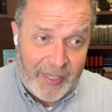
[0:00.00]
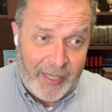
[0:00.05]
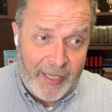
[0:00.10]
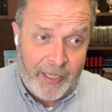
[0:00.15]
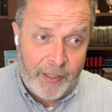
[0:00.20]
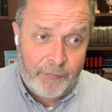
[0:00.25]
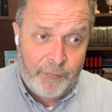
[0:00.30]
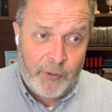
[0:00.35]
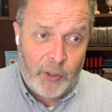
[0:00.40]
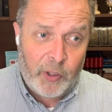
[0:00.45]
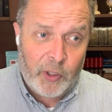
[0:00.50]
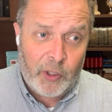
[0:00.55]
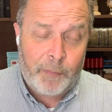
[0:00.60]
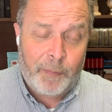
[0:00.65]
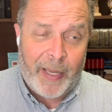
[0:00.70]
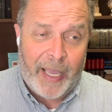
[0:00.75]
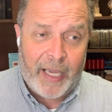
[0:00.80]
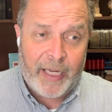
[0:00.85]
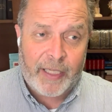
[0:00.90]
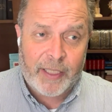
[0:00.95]
if you
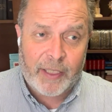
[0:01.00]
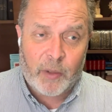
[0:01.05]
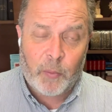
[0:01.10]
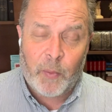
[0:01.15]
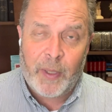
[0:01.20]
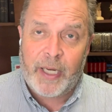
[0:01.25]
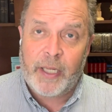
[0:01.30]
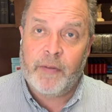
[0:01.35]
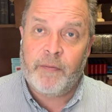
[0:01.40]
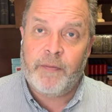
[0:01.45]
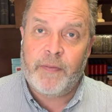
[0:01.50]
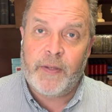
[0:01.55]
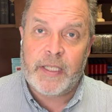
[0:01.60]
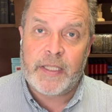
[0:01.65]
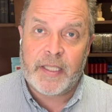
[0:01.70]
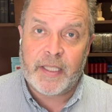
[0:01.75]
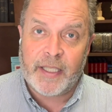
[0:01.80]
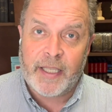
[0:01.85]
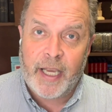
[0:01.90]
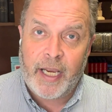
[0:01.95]
look back at the wedding
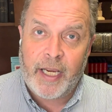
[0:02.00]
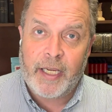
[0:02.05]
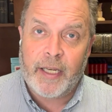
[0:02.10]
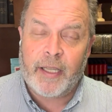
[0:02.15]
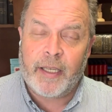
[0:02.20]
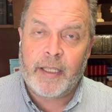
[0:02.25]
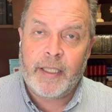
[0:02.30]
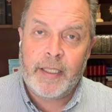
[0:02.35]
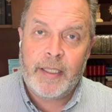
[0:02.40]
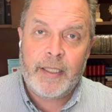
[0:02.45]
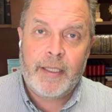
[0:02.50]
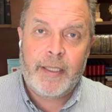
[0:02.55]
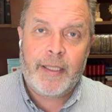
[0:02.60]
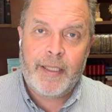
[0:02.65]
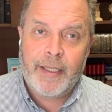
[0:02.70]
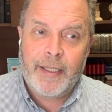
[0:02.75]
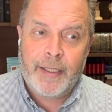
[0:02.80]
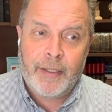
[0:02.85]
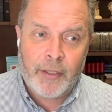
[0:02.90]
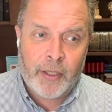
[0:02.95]
feast at Cana,
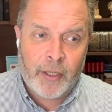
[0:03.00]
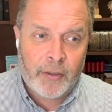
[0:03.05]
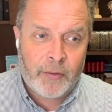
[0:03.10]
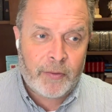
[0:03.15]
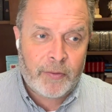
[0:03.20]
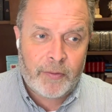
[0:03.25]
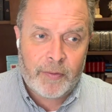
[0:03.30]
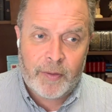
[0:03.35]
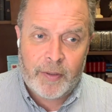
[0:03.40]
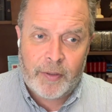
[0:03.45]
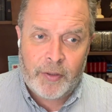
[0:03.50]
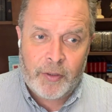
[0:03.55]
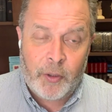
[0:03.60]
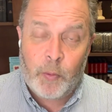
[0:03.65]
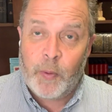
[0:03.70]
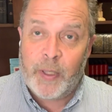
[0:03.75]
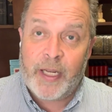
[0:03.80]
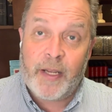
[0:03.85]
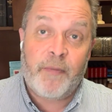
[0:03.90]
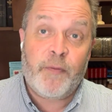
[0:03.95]
you know, do
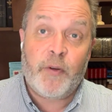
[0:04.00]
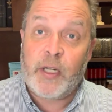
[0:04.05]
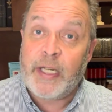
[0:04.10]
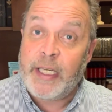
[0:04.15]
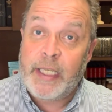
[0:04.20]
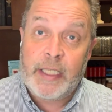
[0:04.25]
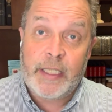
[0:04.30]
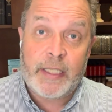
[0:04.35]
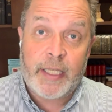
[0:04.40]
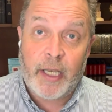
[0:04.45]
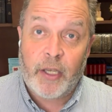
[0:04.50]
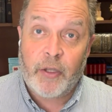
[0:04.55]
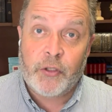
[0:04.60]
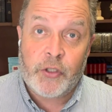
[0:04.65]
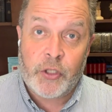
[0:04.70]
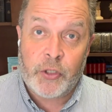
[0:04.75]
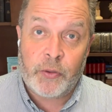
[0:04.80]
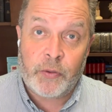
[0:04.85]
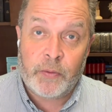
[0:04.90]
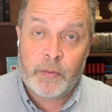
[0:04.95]
whatever he
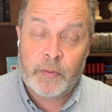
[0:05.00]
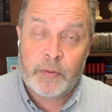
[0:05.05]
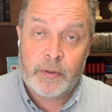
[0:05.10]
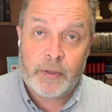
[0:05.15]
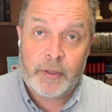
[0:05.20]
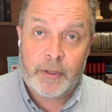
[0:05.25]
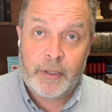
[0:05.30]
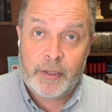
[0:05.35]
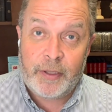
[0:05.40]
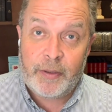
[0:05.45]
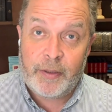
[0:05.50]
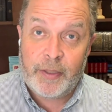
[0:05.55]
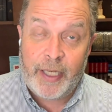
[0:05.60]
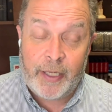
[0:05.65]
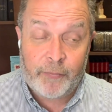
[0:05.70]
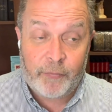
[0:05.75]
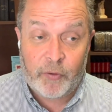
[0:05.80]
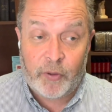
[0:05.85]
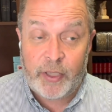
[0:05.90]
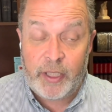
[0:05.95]
tells you.
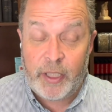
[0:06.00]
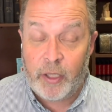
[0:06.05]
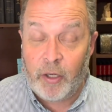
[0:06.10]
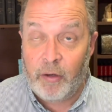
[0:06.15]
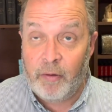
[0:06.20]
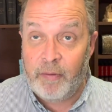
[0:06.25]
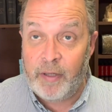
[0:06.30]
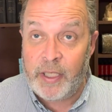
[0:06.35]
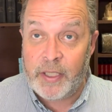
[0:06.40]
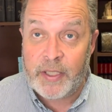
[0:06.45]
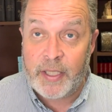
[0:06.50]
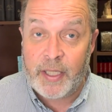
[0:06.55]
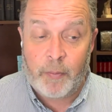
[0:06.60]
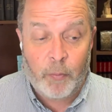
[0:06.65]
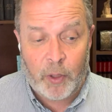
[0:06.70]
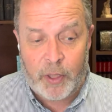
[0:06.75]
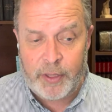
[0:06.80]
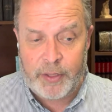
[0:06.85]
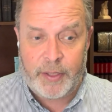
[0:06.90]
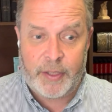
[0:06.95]
After he'd already said,
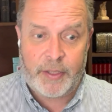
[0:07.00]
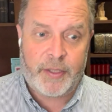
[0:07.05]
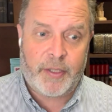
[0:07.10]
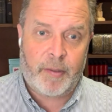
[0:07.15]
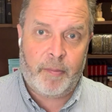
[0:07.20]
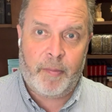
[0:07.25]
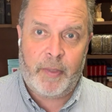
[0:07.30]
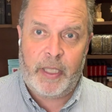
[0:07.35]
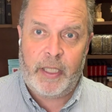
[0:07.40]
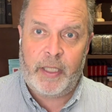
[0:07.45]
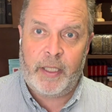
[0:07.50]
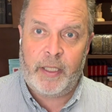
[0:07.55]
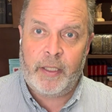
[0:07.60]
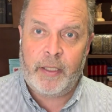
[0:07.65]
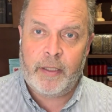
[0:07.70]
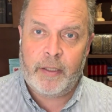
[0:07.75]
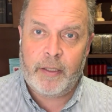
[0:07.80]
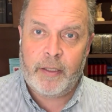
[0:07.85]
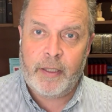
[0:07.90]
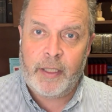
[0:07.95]
what is this to
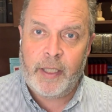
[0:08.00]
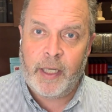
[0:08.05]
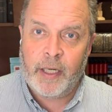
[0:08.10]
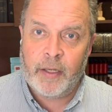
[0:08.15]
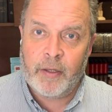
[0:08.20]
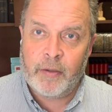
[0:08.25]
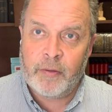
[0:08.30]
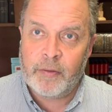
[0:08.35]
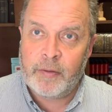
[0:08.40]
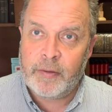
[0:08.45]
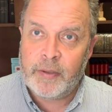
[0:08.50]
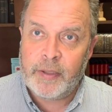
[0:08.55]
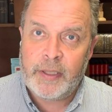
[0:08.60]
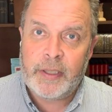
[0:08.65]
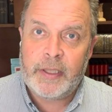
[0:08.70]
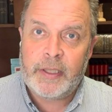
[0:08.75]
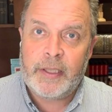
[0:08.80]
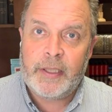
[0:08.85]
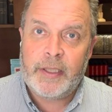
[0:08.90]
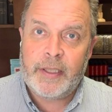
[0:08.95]
me? You know,
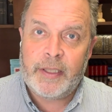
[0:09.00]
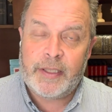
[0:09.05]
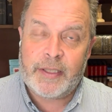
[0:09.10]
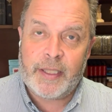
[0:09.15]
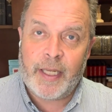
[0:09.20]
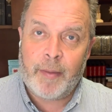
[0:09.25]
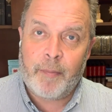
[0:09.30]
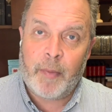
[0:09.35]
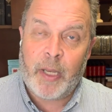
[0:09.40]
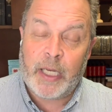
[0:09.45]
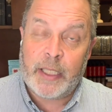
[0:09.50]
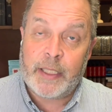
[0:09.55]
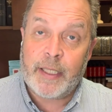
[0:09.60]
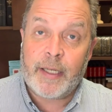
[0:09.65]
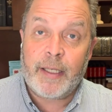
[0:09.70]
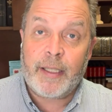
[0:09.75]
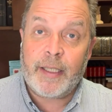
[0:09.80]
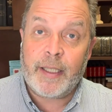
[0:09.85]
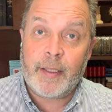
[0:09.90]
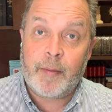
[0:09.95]
it's not my
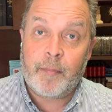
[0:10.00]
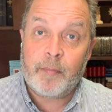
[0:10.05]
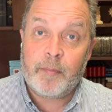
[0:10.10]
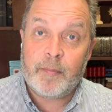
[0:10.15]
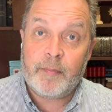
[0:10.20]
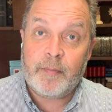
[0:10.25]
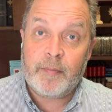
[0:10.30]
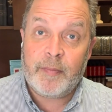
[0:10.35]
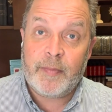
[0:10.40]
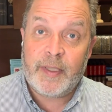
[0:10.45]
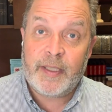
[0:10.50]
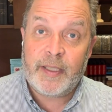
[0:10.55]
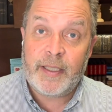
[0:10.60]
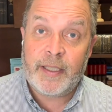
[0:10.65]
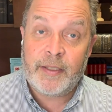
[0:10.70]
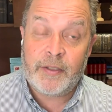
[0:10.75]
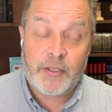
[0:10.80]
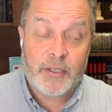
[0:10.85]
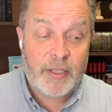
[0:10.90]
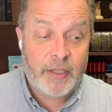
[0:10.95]
time.
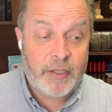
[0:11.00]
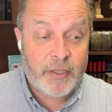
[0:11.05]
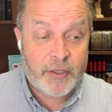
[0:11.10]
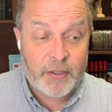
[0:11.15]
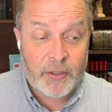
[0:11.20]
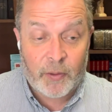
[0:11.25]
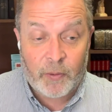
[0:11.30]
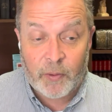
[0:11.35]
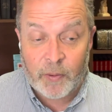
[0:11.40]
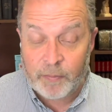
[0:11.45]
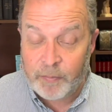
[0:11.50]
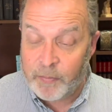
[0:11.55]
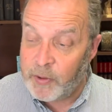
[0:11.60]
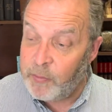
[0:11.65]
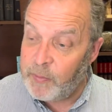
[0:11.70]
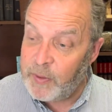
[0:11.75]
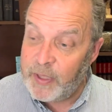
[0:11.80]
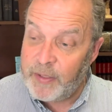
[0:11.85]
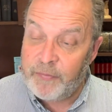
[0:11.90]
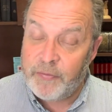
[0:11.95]
And she just told him,
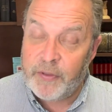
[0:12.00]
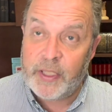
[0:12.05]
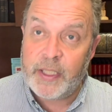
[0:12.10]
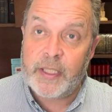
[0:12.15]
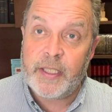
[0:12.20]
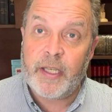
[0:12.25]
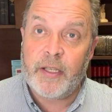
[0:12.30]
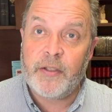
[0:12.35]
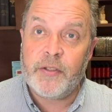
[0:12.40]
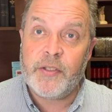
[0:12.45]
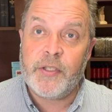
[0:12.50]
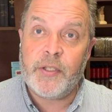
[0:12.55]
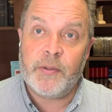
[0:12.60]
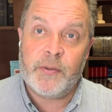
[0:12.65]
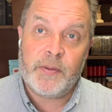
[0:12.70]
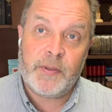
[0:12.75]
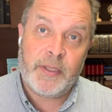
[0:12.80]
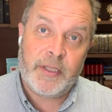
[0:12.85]
do whatever he tells you.